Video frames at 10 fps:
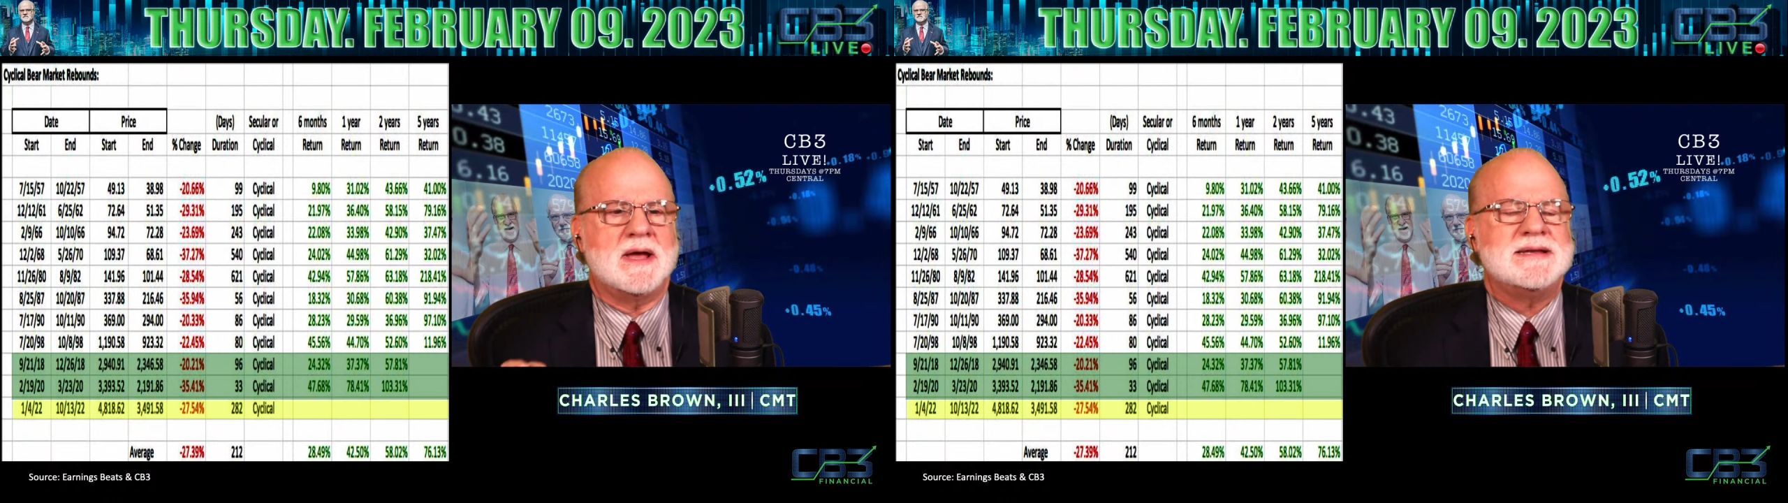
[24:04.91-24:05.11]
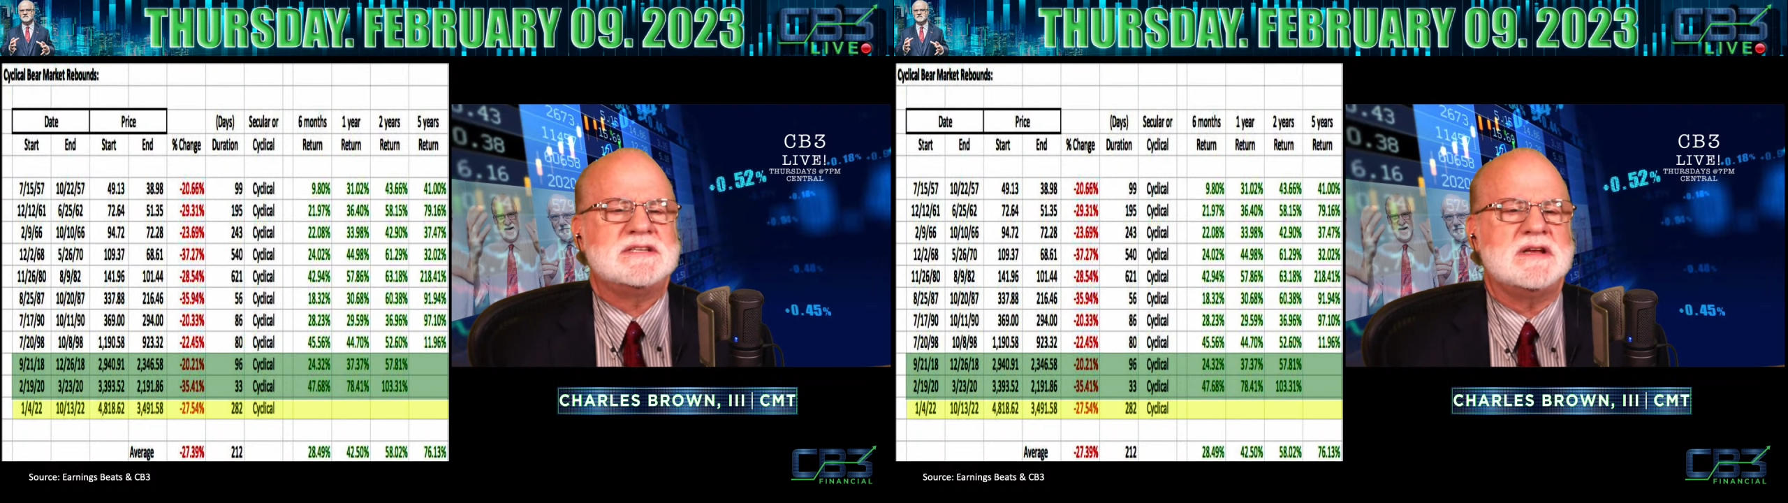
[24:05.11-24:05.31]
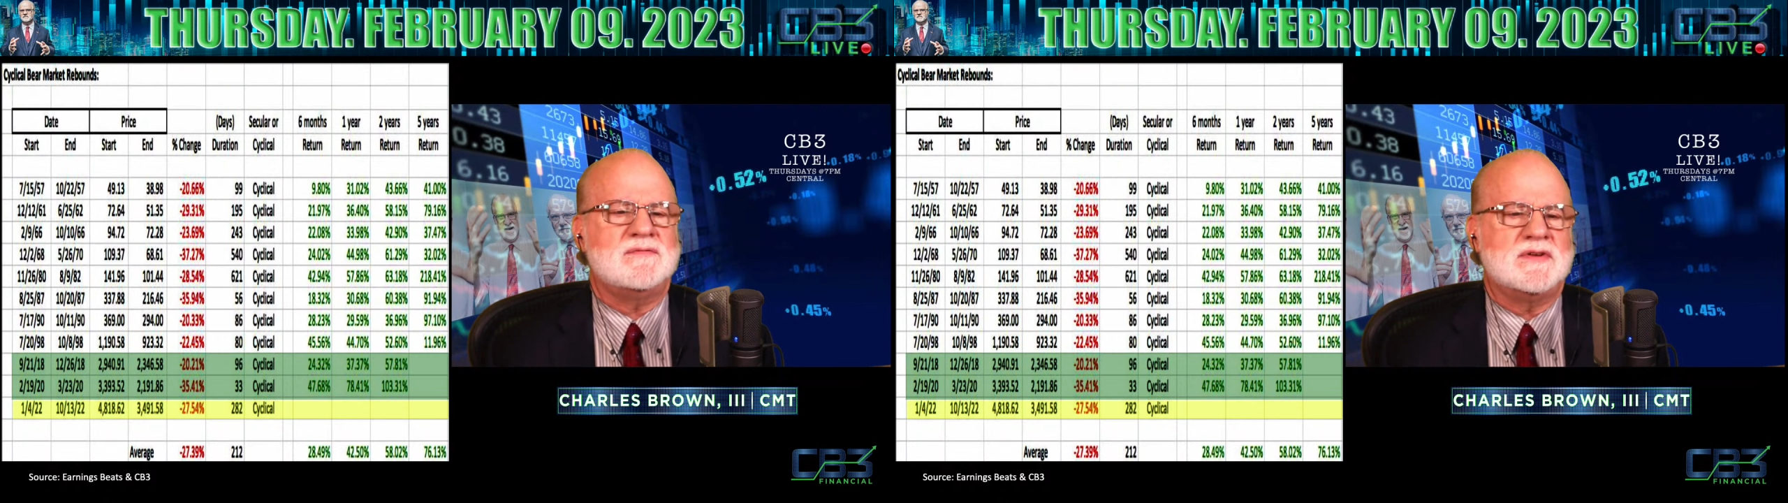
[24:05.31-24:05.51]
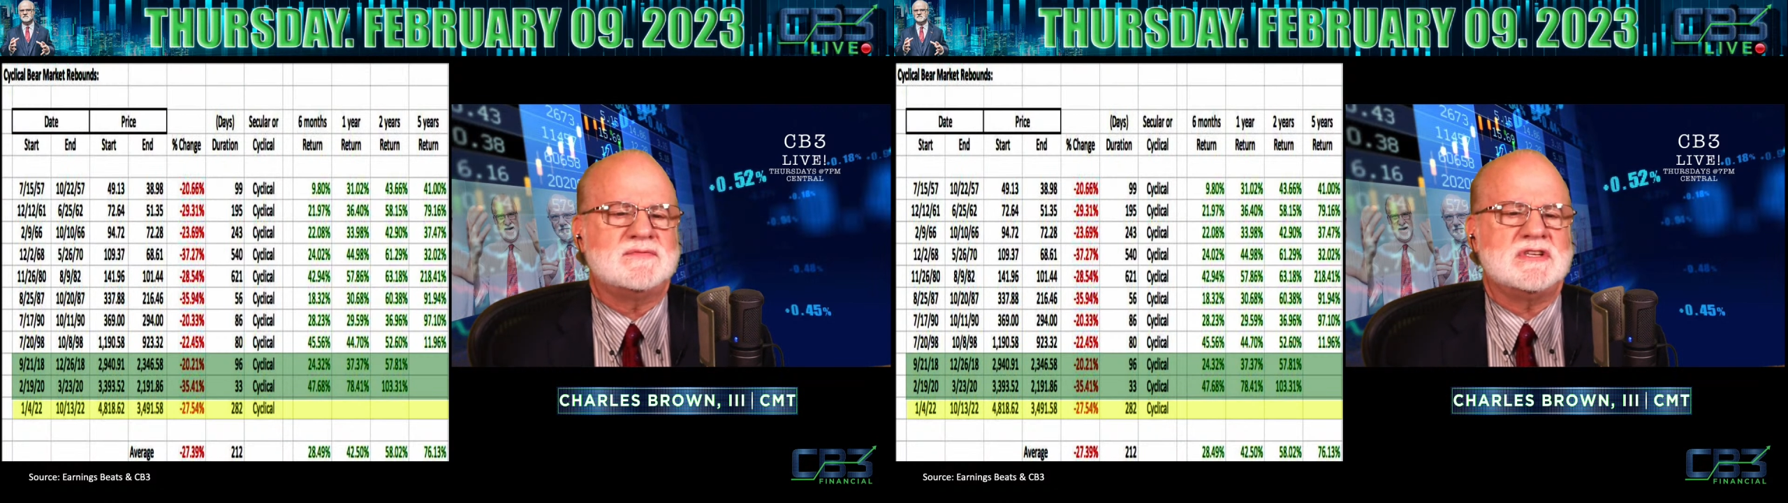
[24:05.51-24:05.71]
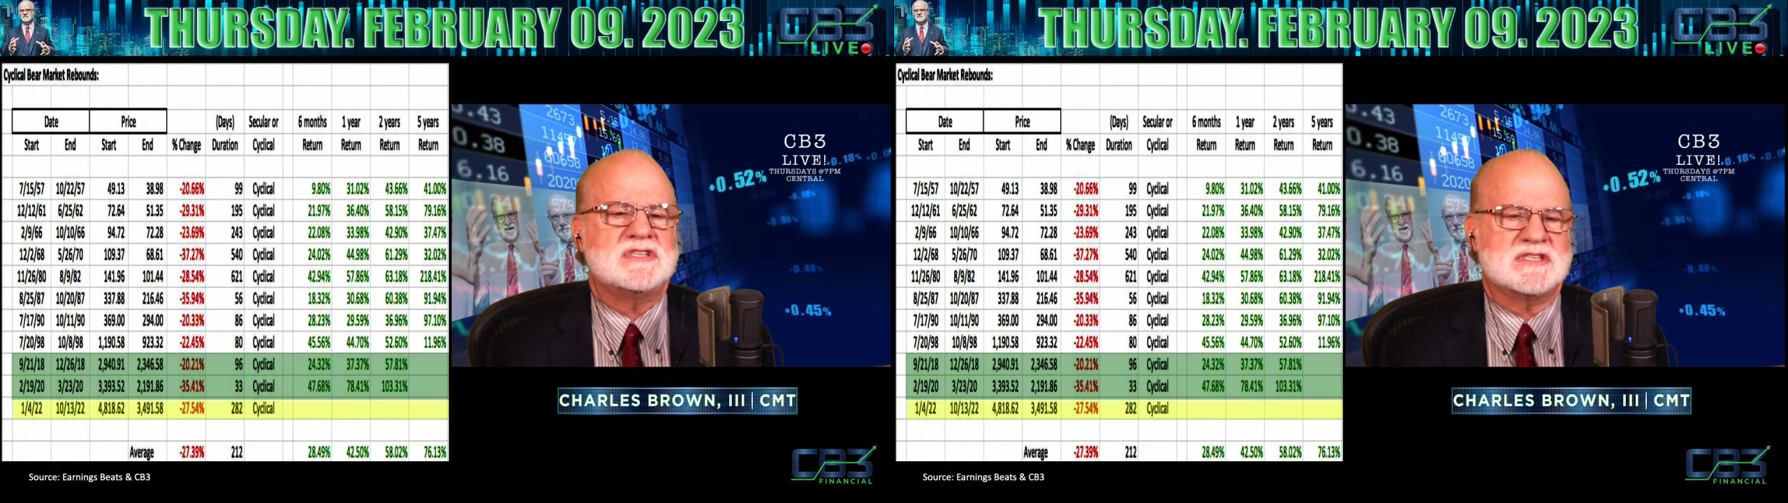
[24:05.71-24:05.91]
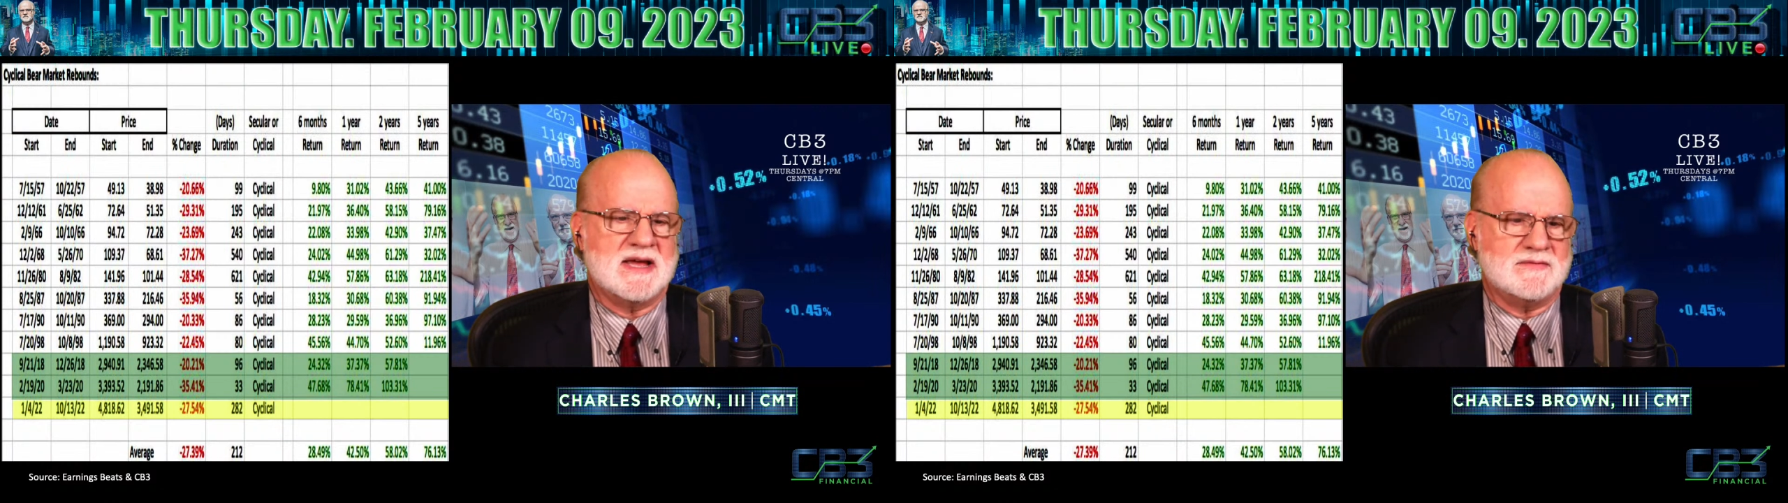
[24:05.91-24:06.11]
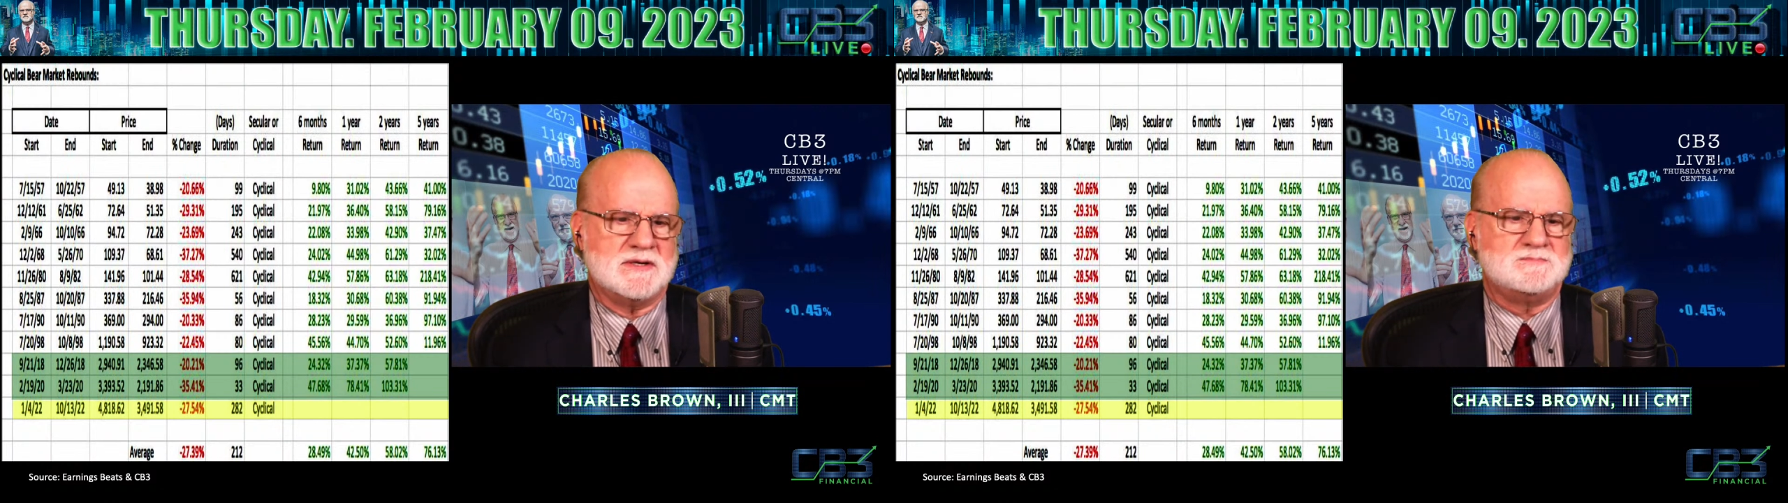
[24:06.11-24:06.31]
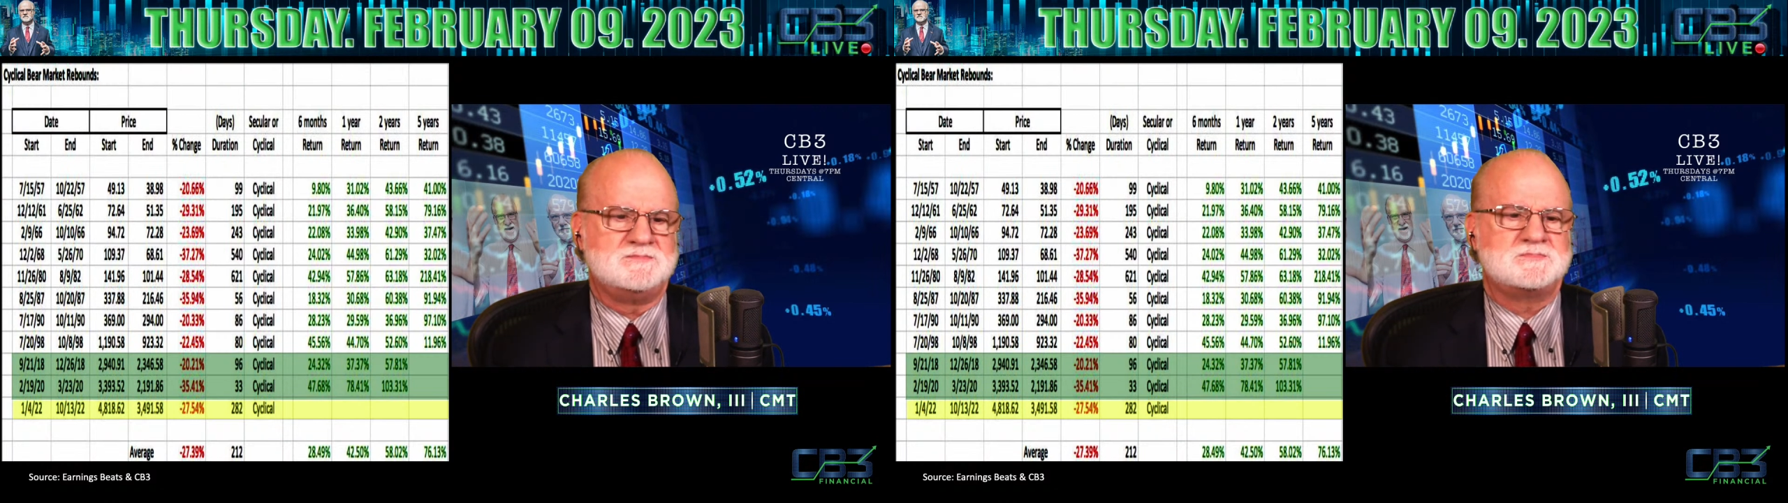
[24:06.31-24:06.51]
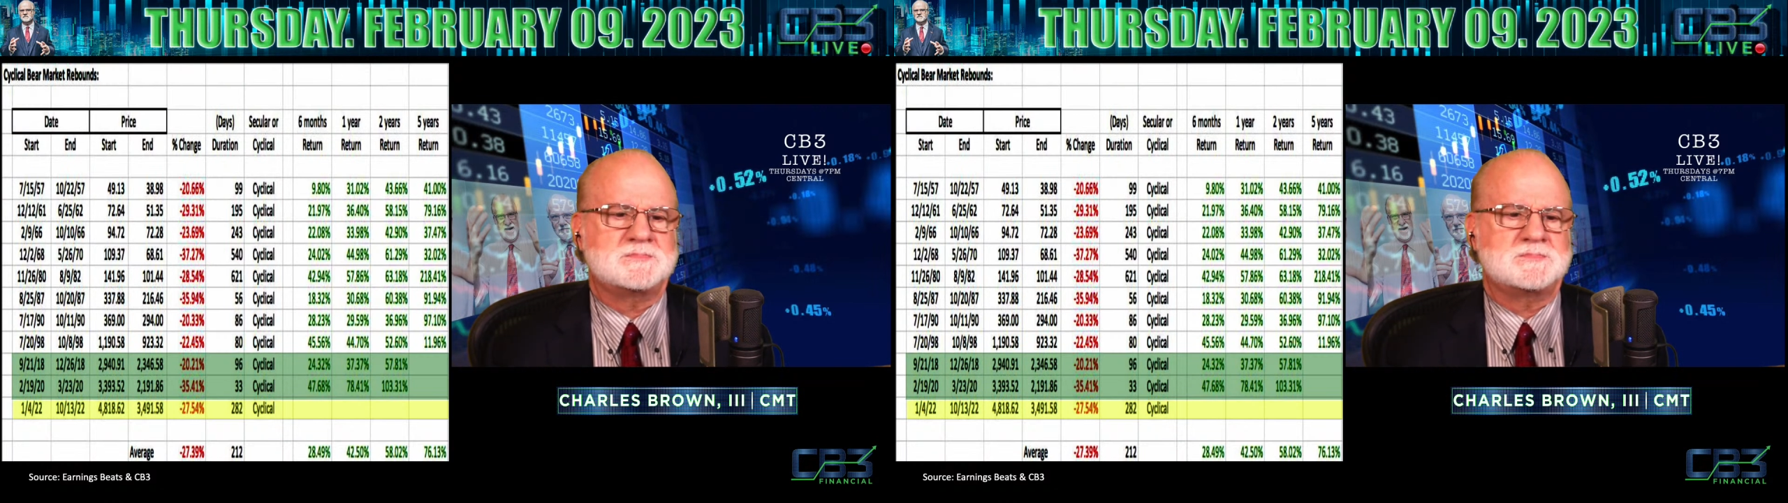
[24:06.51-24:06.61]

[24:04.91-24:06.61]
1957